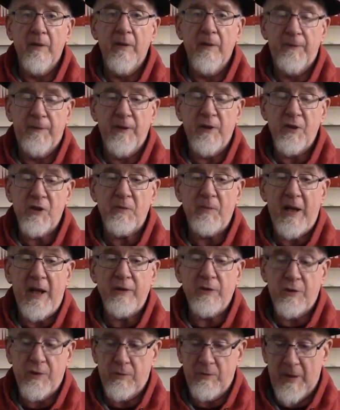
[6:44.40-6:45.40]
finished
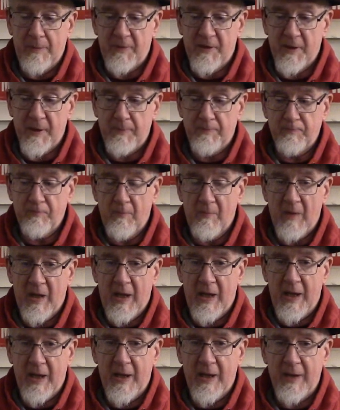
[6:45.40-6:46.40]
manuscripts.
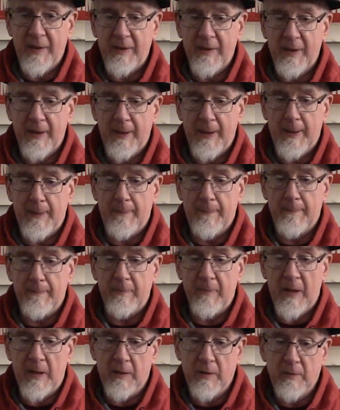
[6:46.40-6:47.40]
And, um,
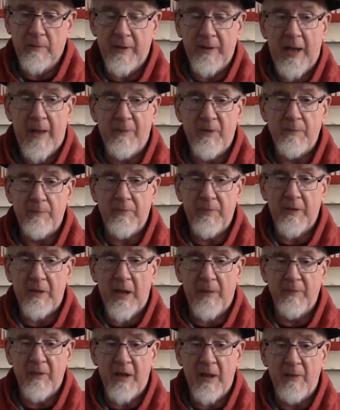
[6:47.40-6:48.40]
you know, they've been
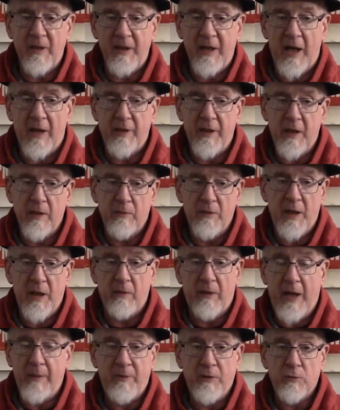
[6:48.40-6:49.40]
co coming out here and
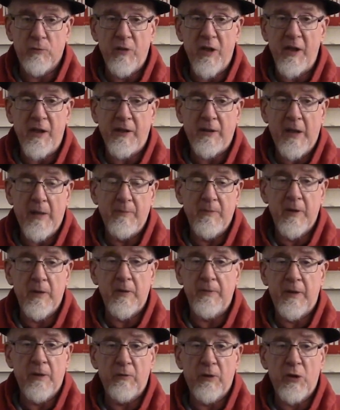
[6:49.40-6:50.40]
there. I've been reading them.
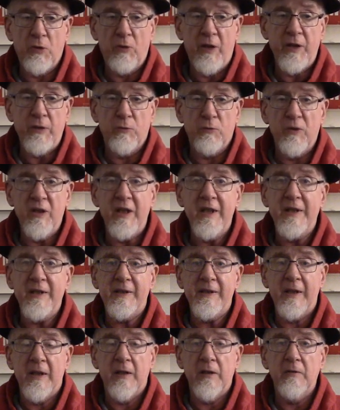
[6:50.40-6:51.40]
They're, they're a great
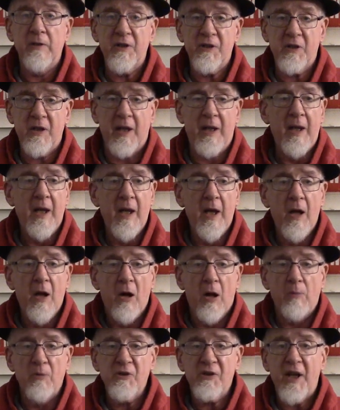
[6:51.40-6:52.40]
read. You know, it's a,
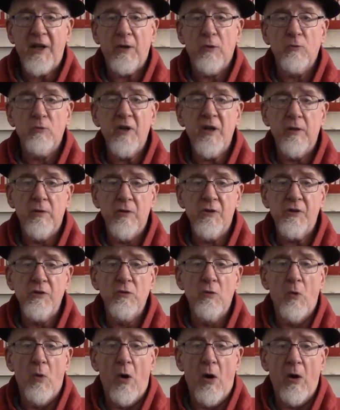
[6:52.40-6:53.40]
almost like a reader's
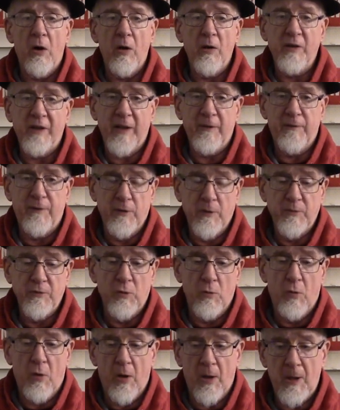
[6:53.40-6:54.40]
noir, like film
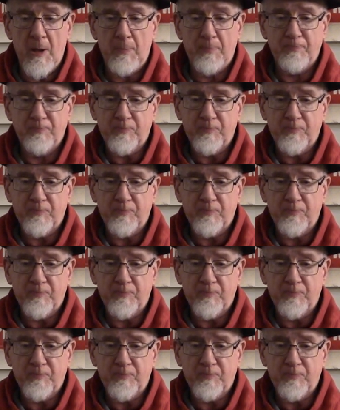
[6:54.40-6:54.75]
noir,